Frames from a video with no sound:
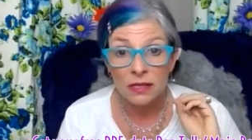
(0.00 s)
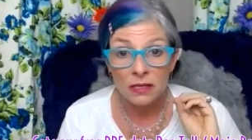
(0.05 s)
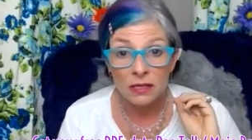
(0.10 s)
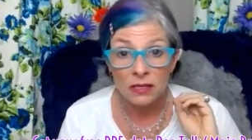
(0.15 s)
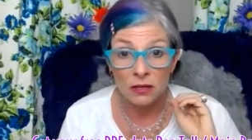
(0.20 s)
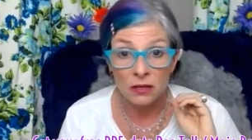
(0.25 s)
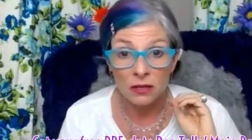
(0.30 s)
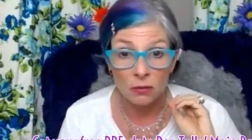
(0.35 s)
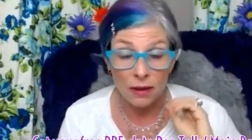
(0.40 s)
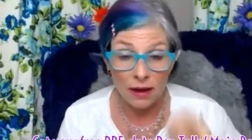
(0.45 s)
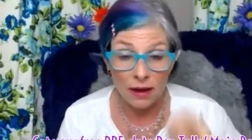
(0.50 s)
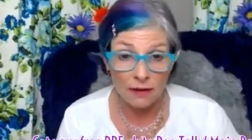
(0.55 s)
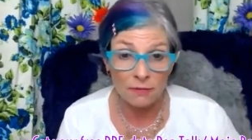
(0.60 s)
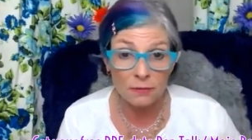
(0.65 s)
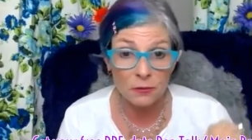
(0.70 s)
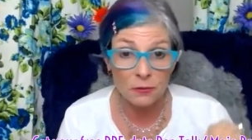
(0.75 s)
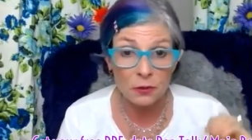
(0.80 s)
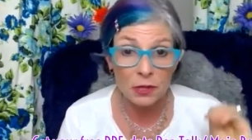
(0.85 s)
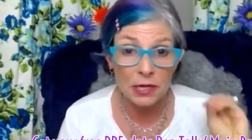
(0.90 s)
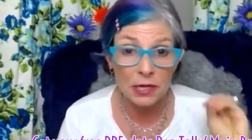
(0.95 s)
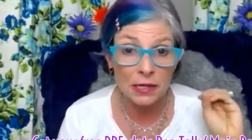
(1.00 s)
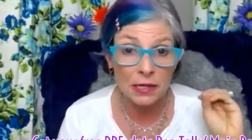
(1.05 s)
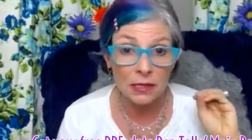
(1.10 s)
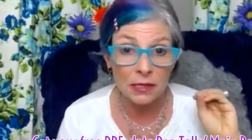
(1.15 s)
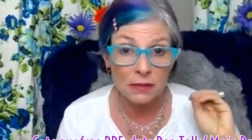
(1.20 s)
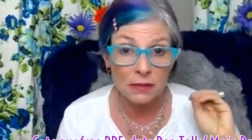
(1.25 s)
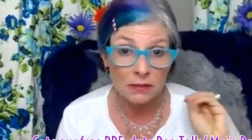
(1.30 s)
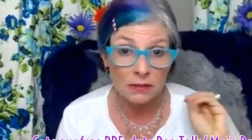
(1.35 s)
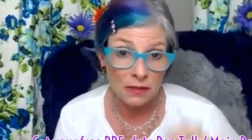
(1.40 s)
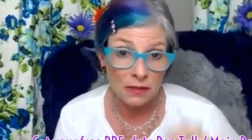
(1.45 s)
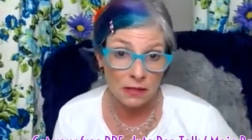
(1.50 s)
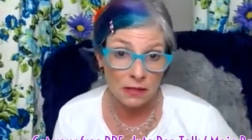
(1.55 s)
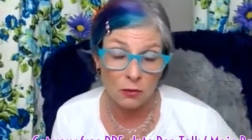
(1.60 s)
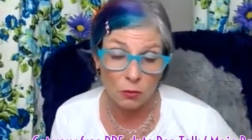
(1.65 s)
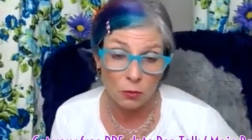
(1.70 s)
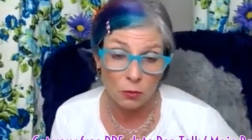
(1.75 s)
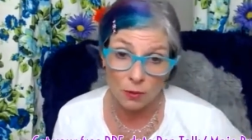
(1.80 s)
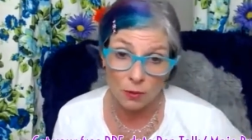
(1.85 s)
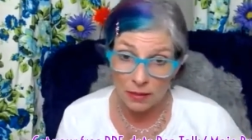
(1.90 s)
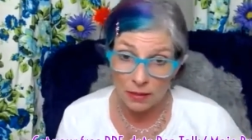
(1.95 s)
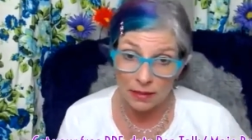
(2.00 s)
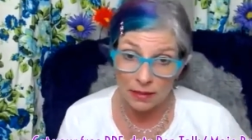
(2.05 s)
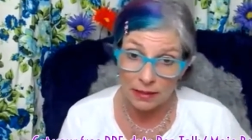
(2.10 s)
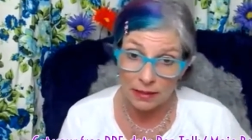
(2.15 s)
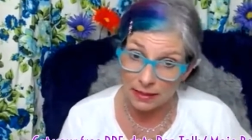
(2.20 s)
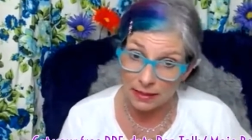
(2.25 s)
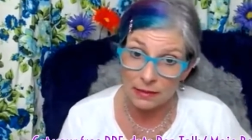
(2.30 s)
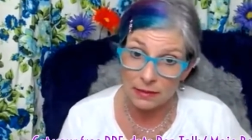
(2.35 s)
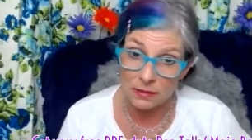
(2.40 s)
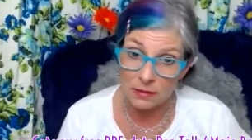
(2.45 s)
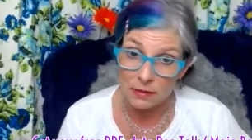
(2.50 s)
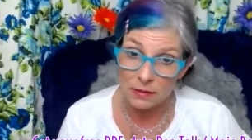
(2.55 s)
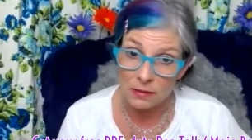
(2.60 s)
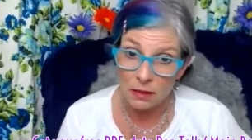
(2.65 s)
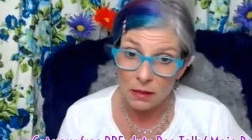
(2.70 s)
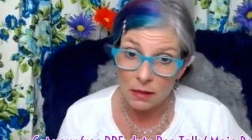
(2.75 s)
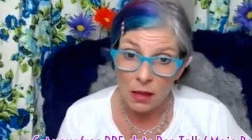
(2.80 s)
you know every single woman needs.